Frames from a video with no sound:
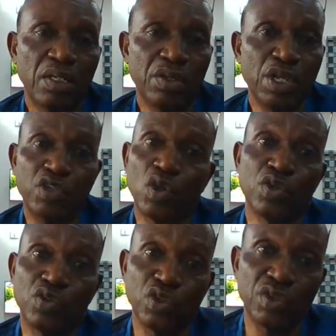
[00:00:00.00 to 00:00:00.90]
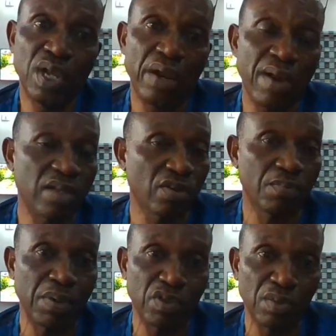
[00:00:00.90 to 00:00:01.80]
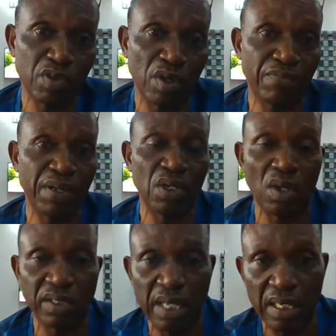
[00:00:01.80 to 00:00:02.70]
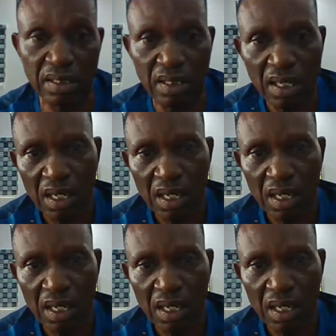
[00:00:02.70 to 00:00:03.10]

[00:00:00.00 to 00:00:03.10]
this constitutional right of presumption of innocence